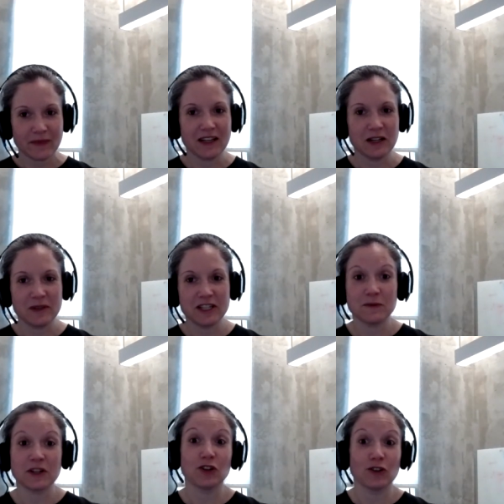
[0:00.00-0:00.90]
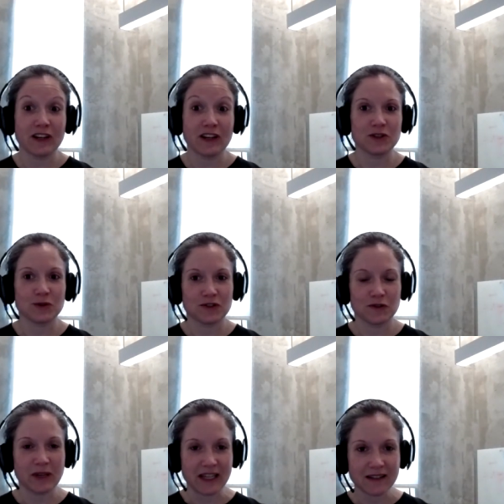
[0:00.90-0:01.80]
Um, he's been a great resource
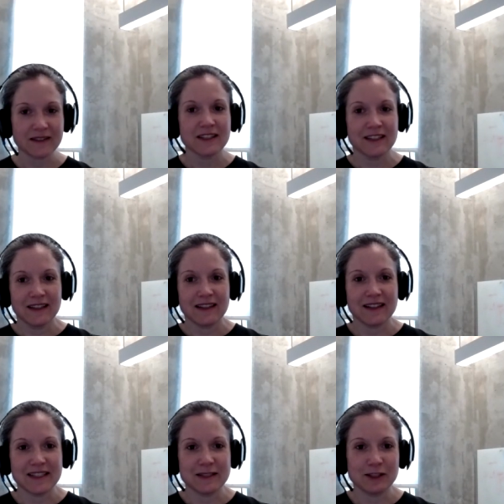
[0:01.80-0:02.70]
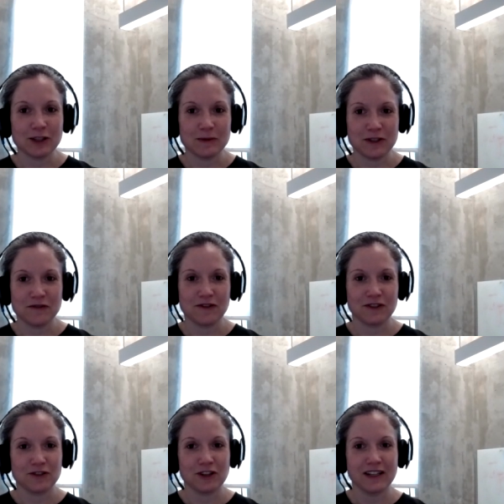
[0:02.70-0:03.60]
for me uh, in terms of
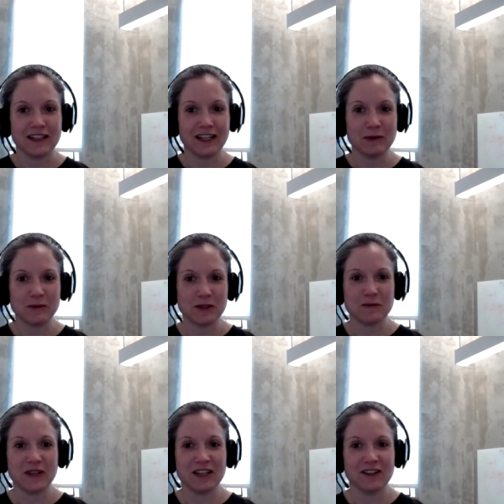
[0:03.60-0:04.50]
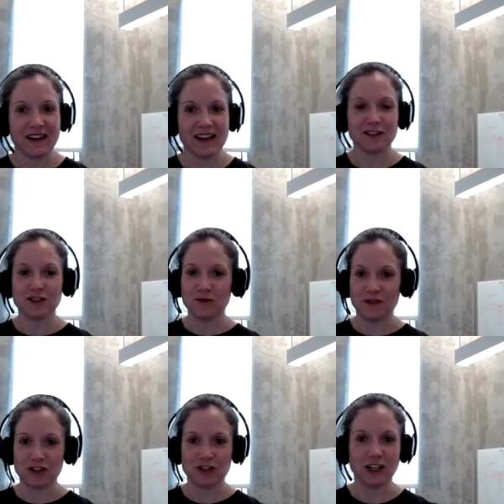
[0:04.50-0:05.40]
trying to come up to speed on how to do
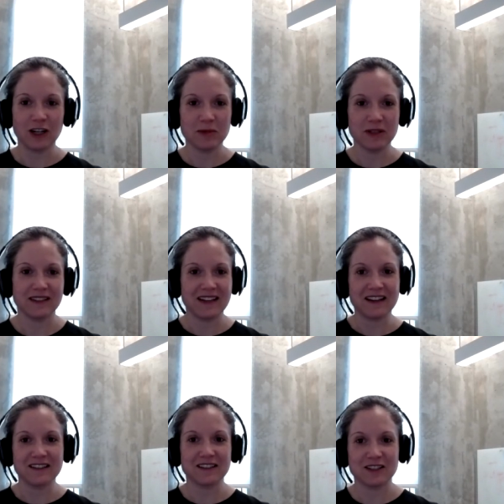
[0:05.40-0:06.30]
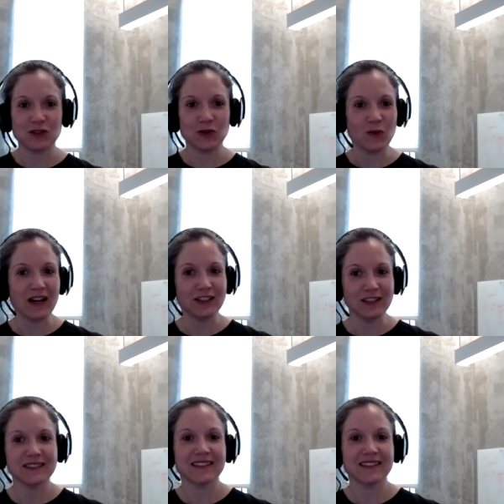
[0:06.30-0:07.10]
this job and how to do it well.